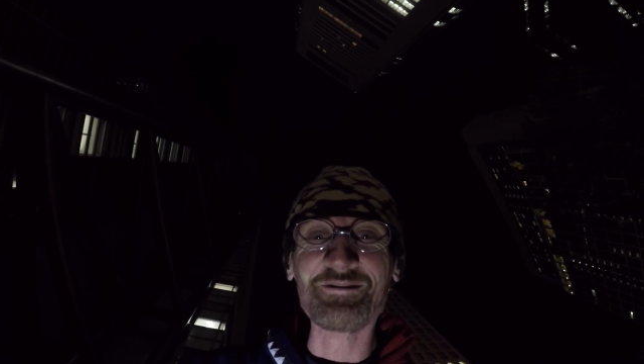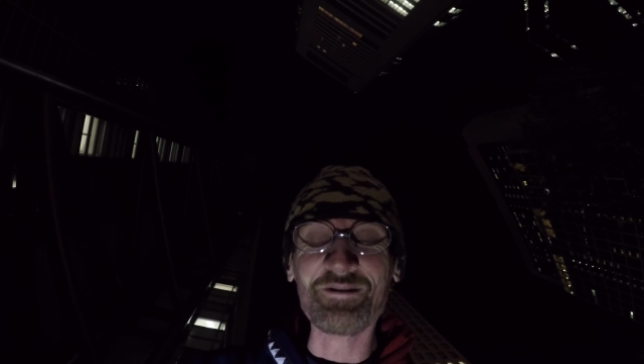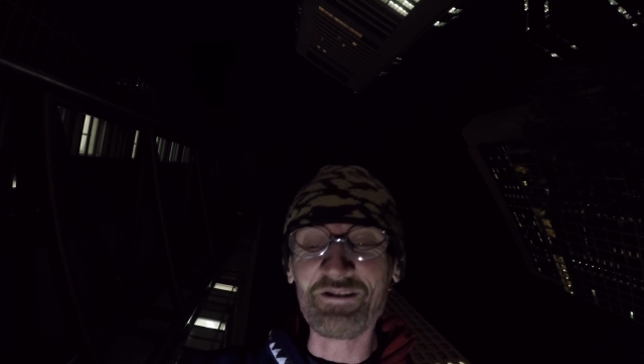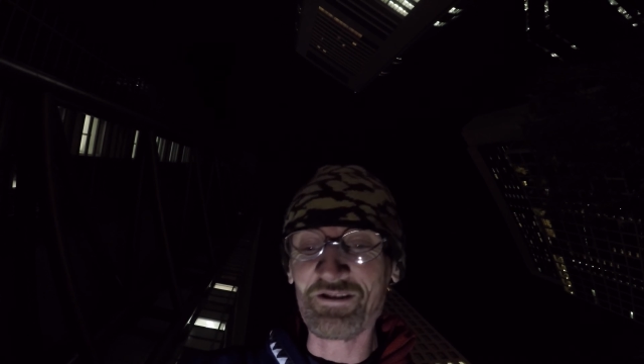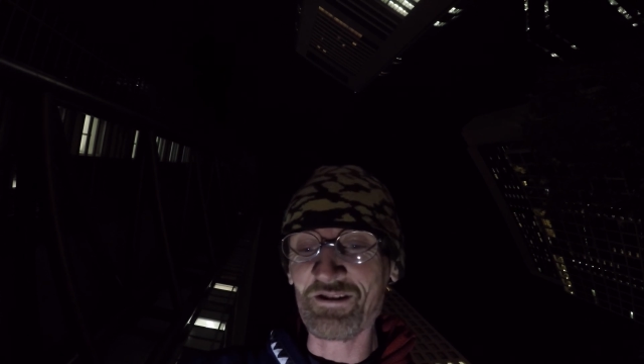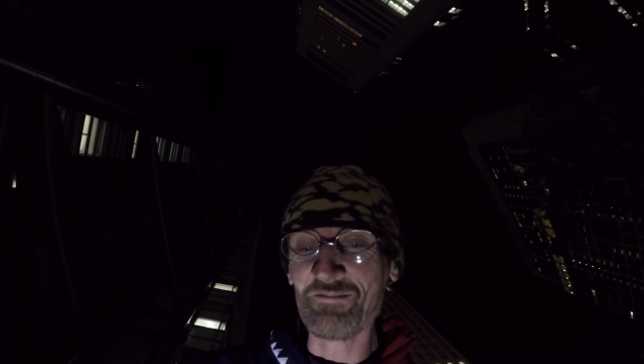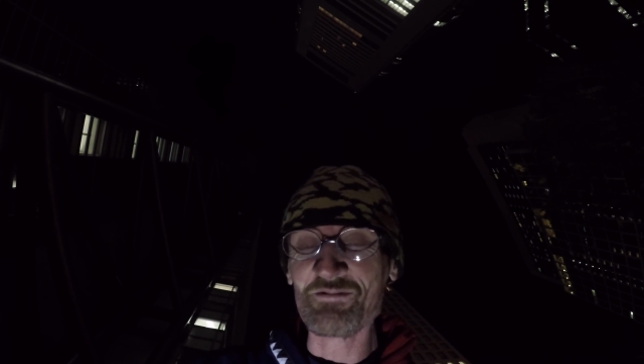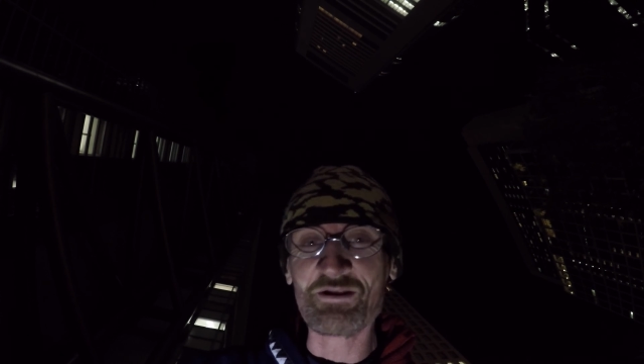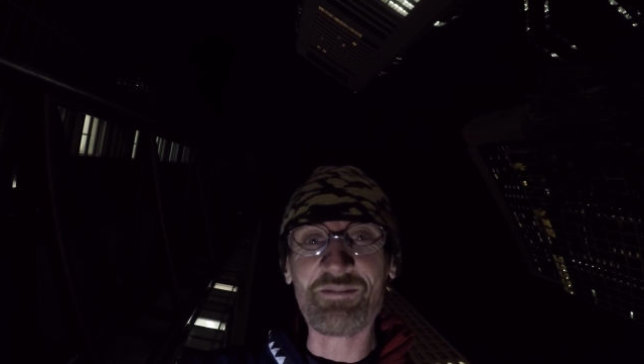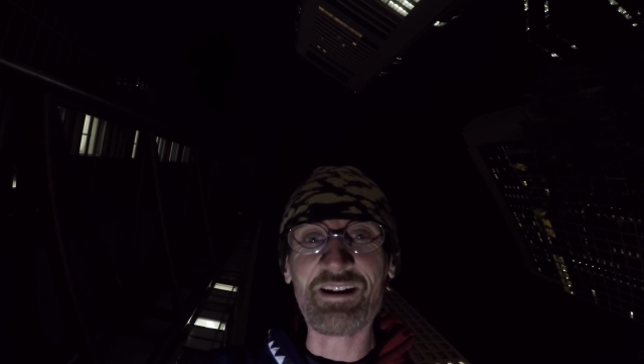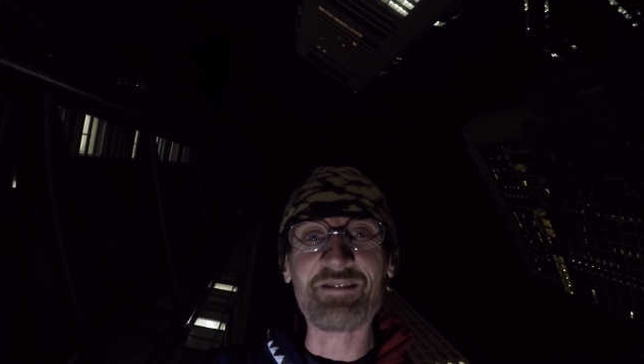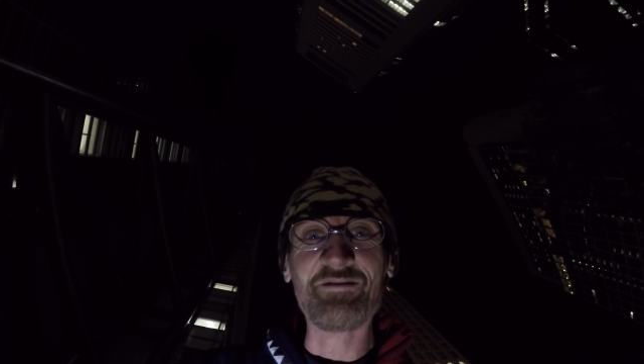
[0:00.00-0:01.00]
and
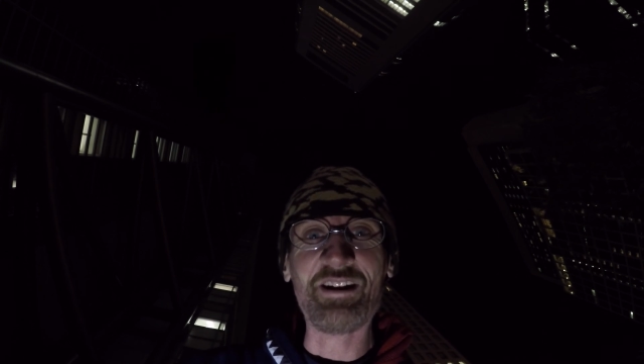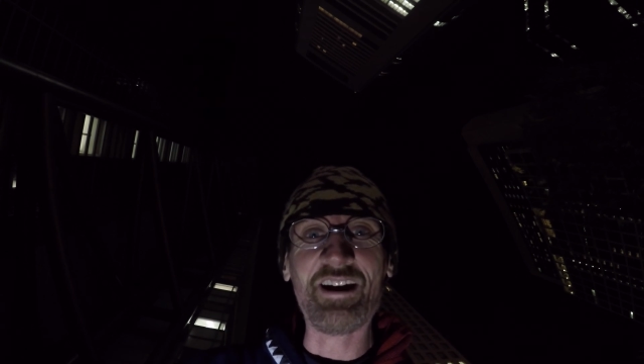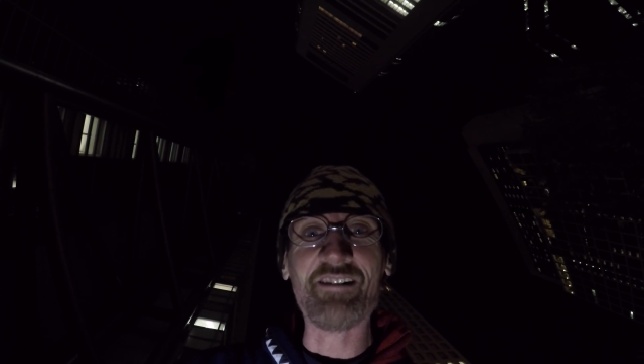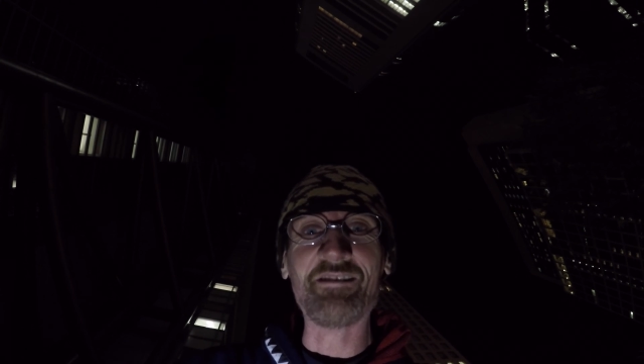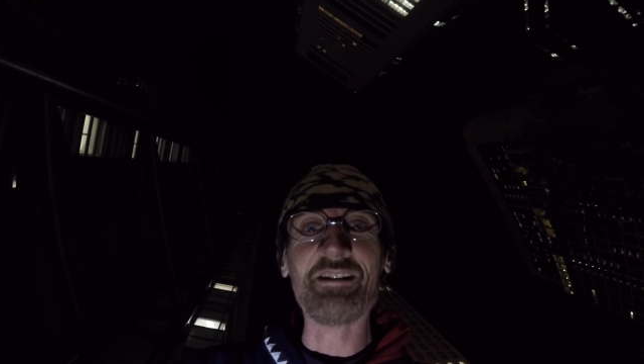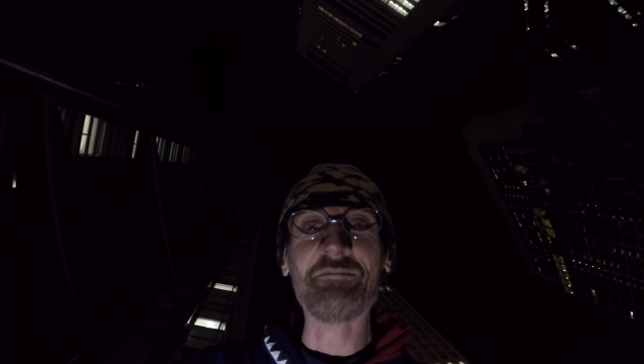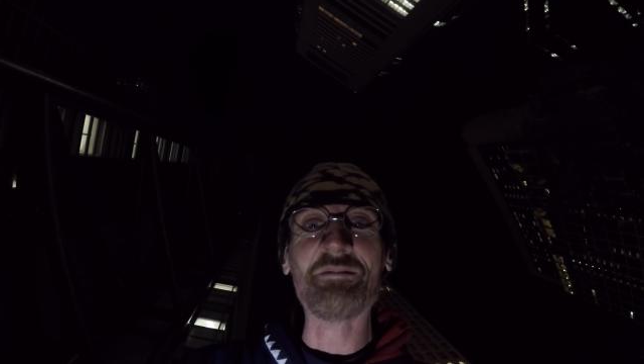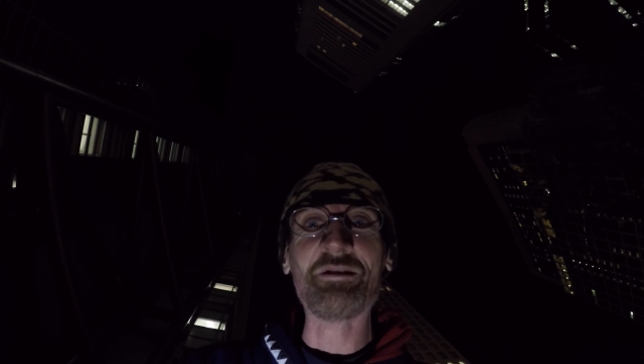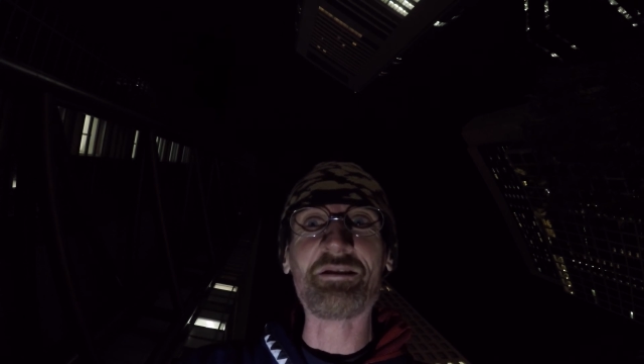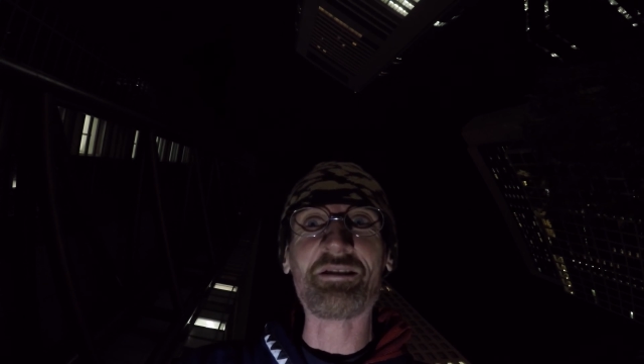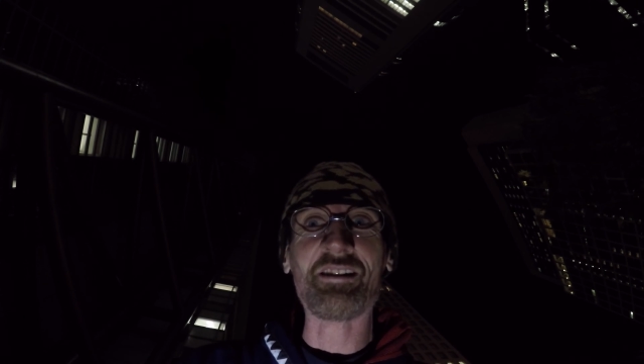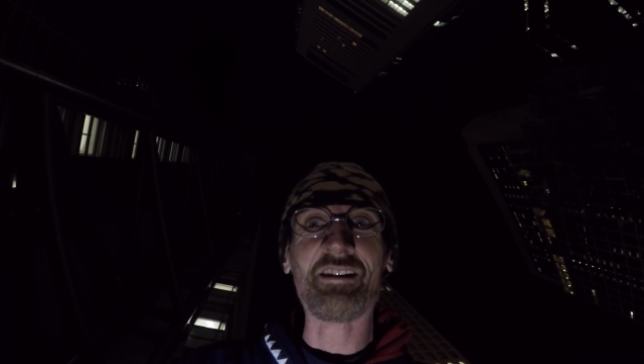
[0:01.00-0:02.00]
to make a video in,
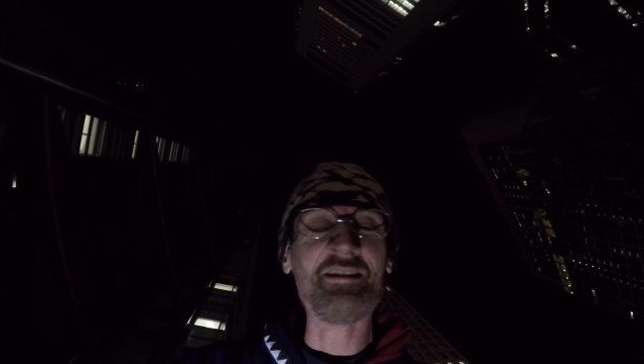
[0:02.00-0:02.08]
but